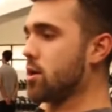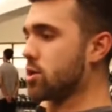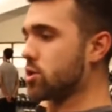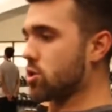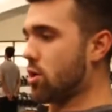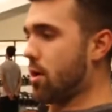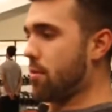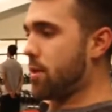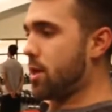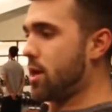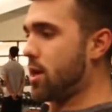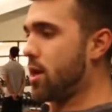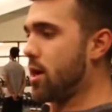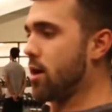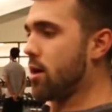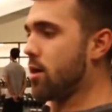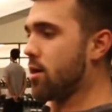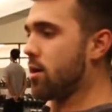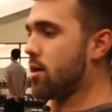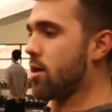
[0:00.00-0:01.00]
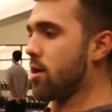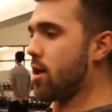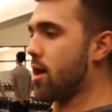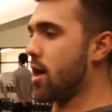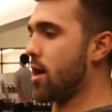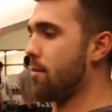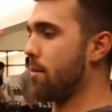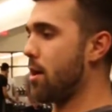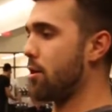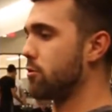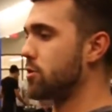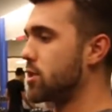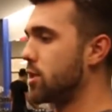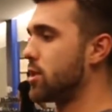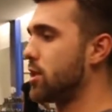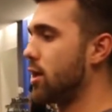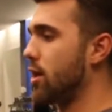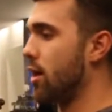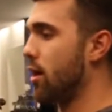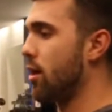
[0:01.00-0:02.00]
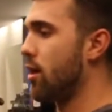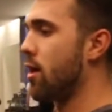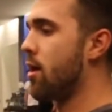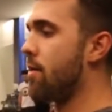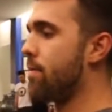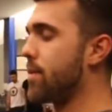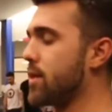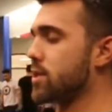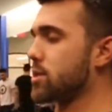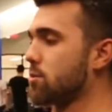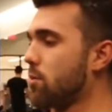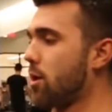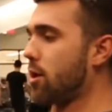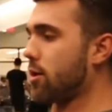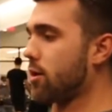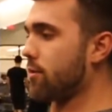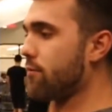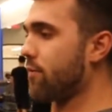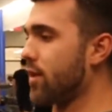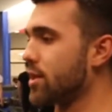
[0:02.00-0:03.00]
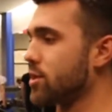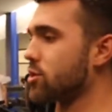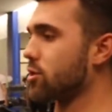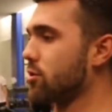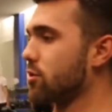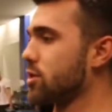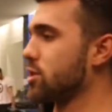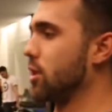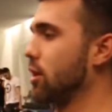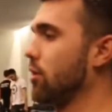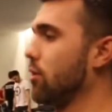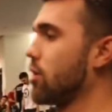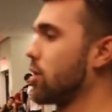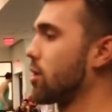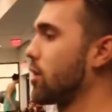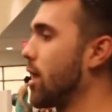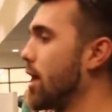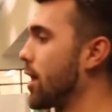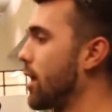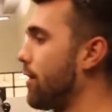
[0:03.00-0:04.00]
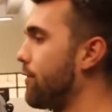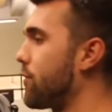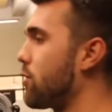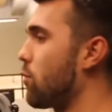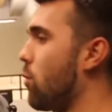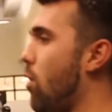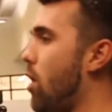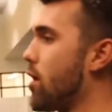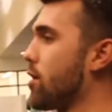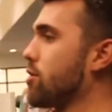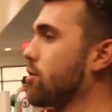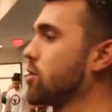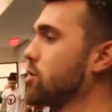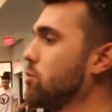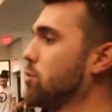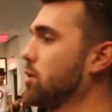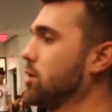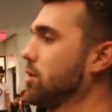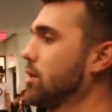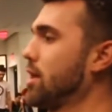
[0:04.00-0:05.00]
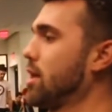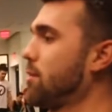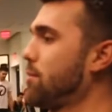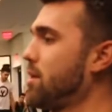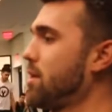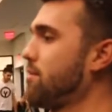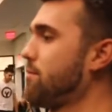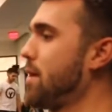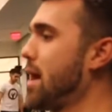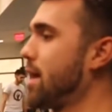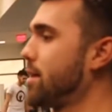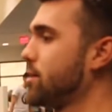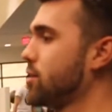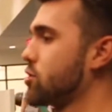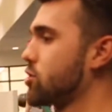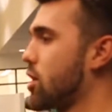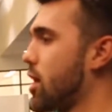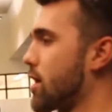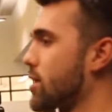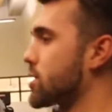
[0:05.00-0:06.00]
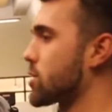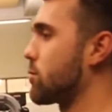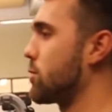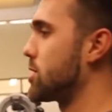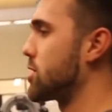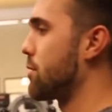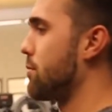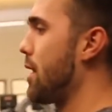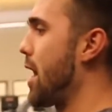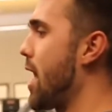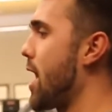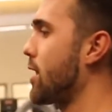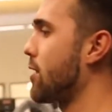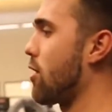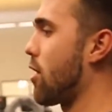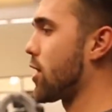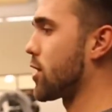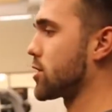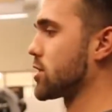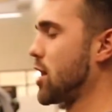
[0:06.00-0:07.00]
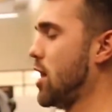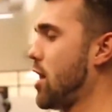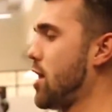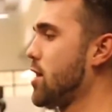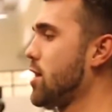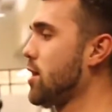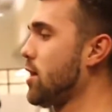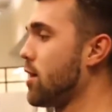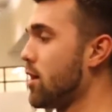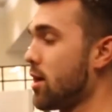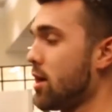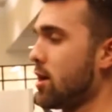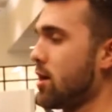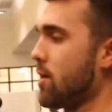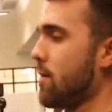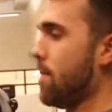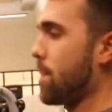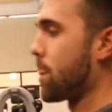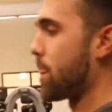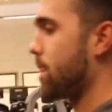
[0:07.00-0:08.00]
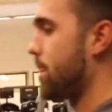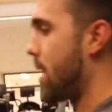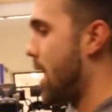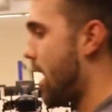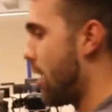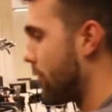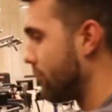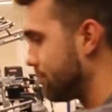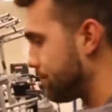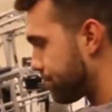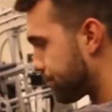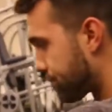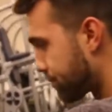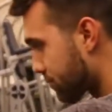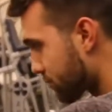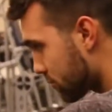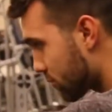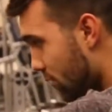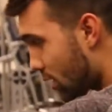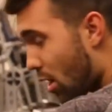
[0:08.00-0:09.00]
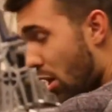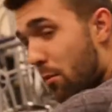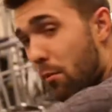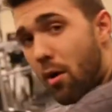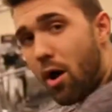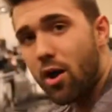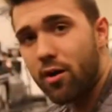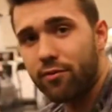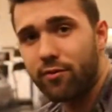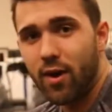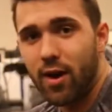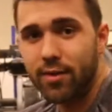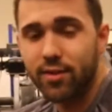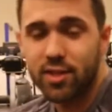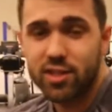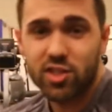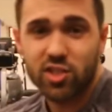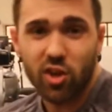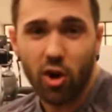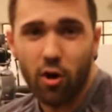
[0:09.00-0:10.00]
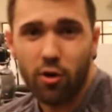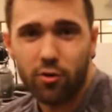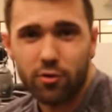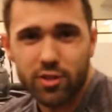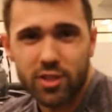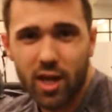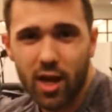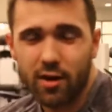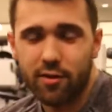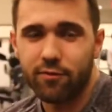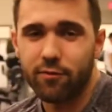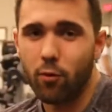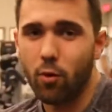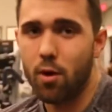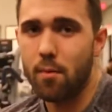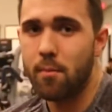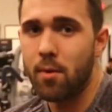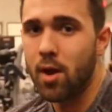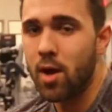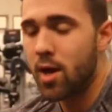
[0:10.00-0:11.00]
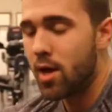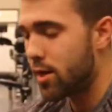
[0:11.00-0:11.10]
So I'm here, and I'm out to here. This is what your conventional is gonna look like. If you want, you can do a little bit of bend to try to squeeze your back, not a ton. Now, modified, this is Arnold's kind of form.